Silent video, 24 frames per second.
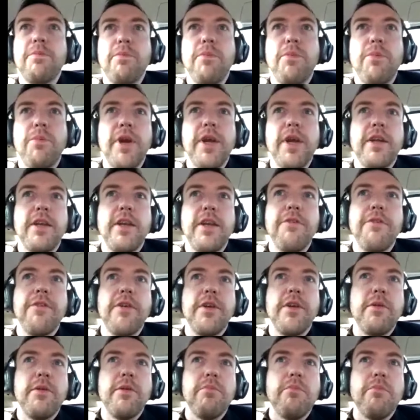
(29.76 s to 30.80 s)
Bring a
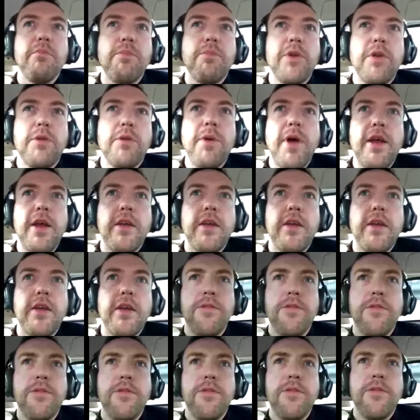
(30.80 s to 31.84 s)
different perspective
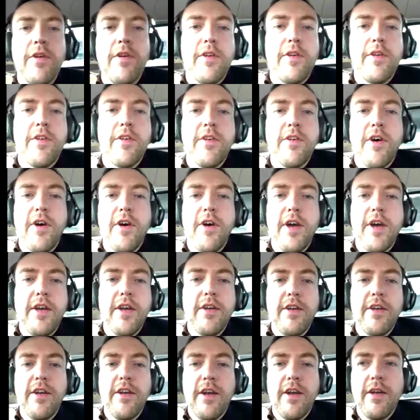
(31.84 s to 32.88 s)
to design
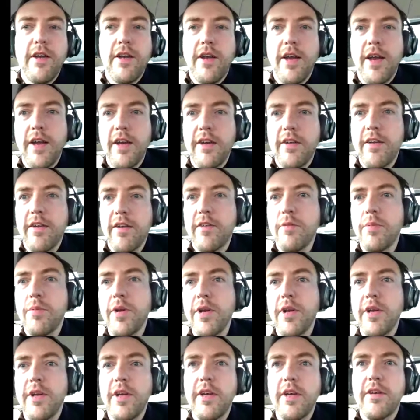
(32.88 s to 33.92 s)
and
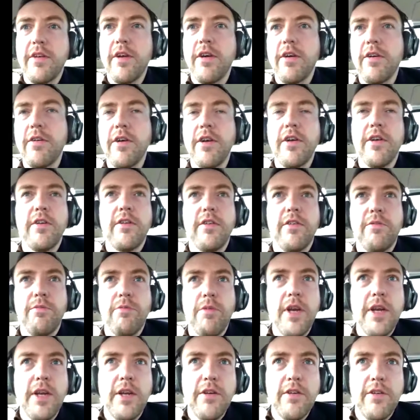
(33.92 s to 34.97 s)
accessibility, so it's
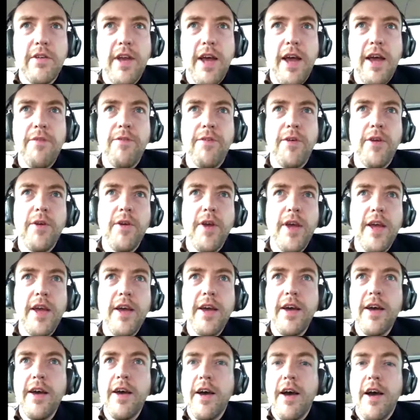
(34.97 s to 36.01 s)
really good to have you here.
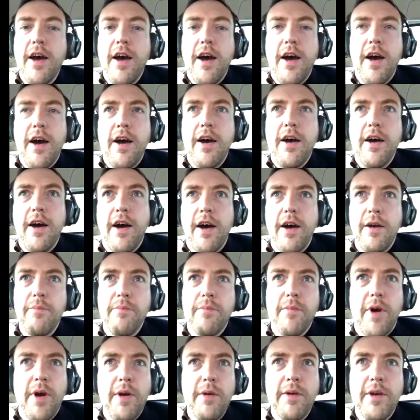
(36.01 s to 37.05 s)

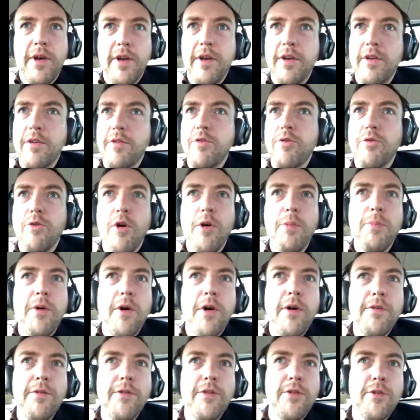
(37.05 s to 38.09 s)
I'm going to drop
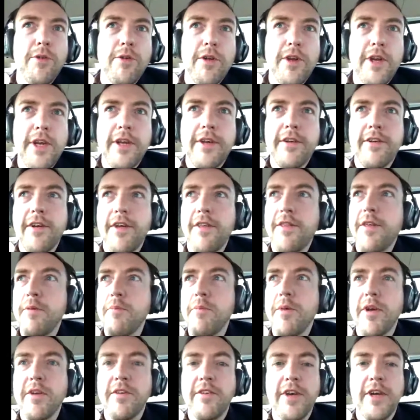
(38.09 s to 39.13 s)
off shortly because I think
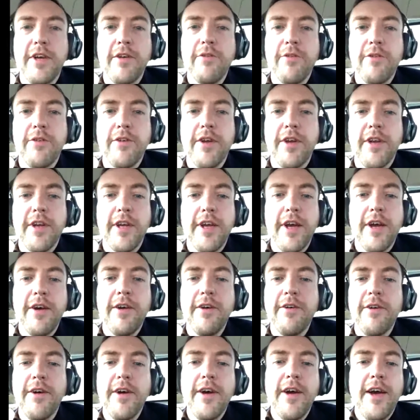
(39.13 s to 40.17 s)
my signal's going to
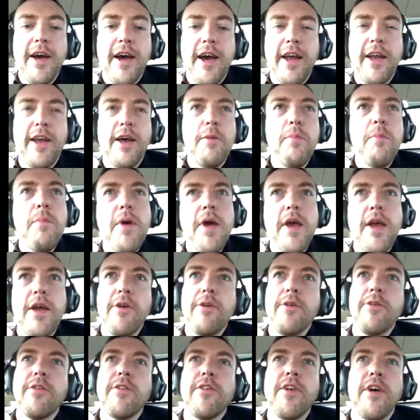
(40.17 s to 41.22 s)
go, and I may
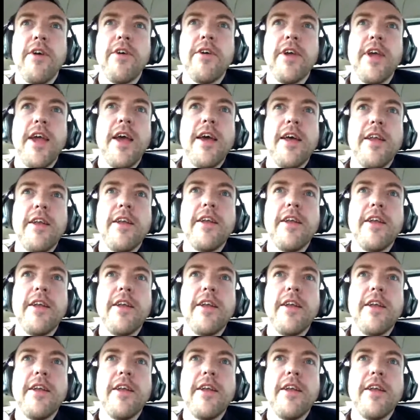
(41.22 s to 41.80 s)
also get